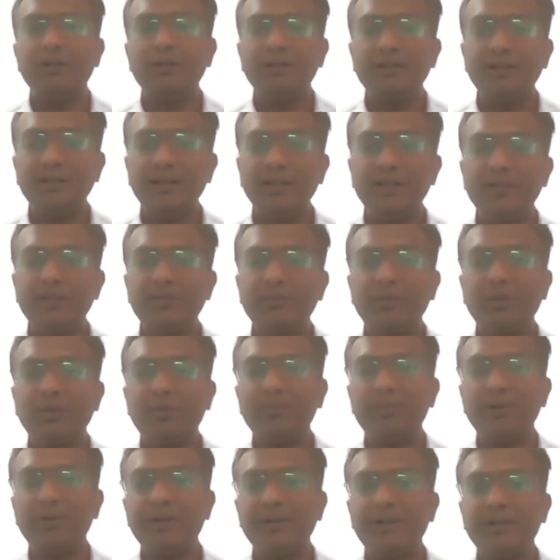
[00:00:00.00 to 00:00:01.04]
These
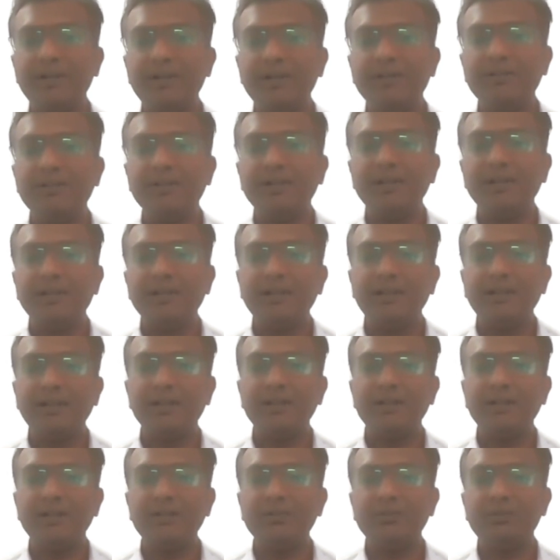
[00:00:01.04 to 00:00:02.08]
properties
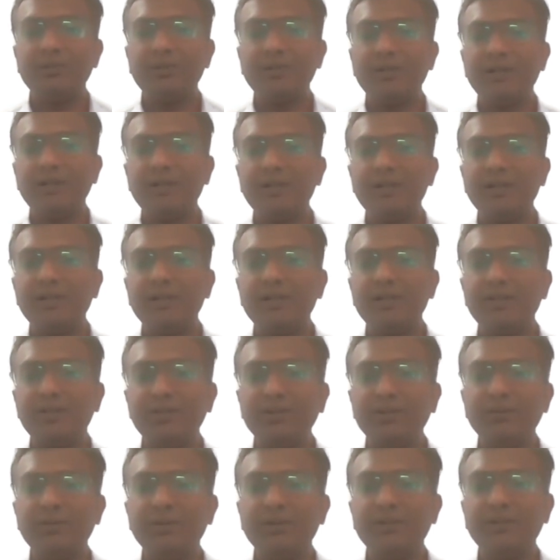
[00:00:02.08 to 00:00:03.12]
taken together
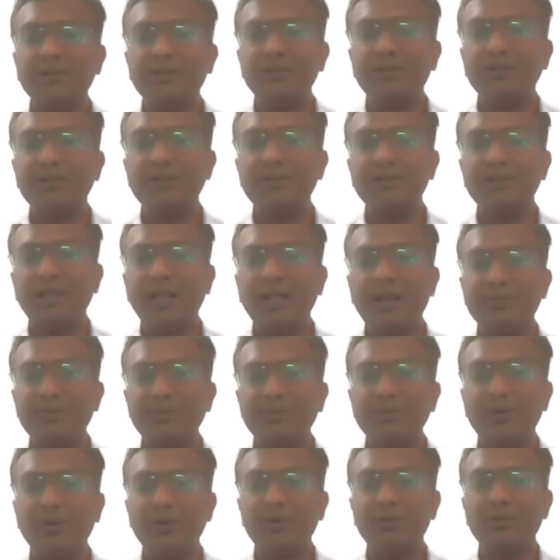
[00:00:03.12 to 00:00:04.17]
give us a
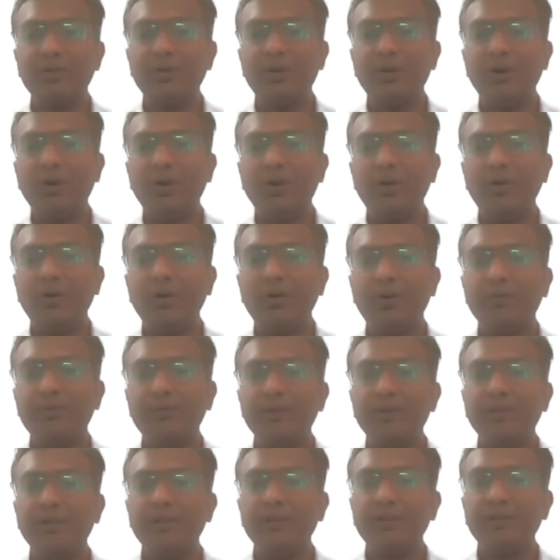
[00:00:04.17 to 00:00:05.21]
snapshot
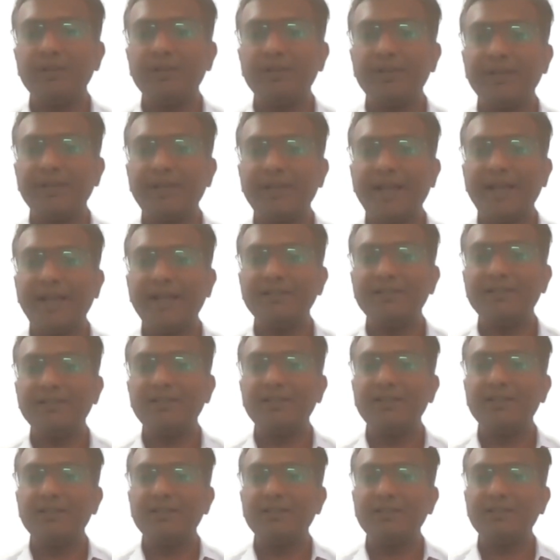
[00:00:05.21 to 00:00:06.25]
of the gas
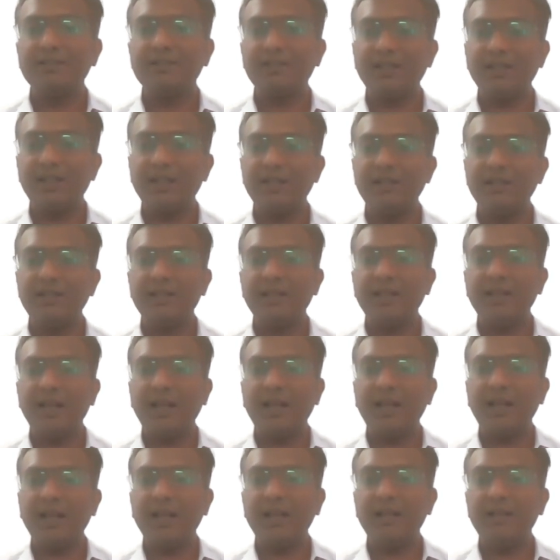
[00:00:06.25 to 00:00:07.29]
state
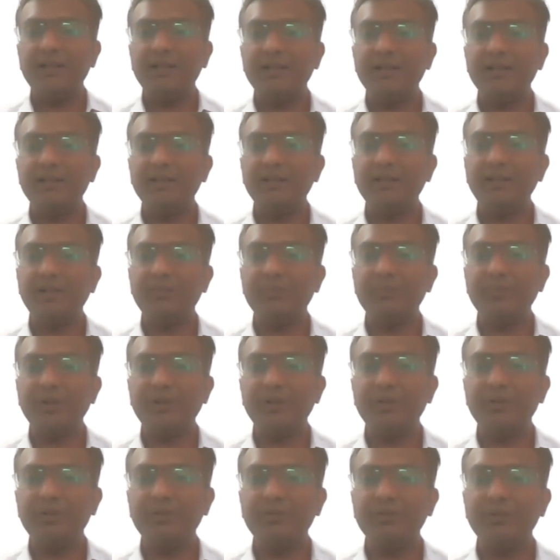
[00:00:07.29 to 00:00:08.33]
at that
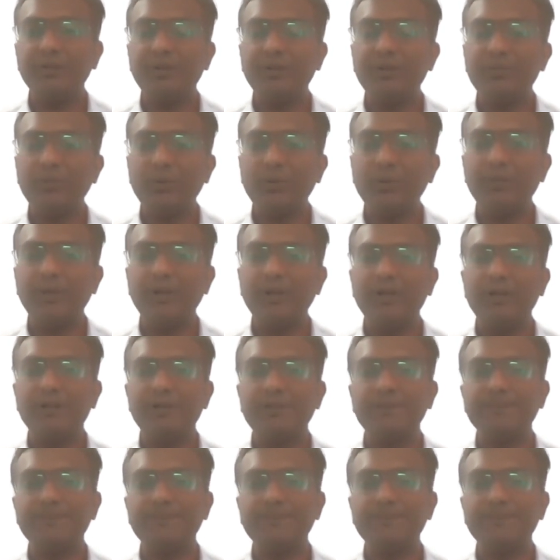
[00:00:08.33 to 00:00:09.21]
particular moment.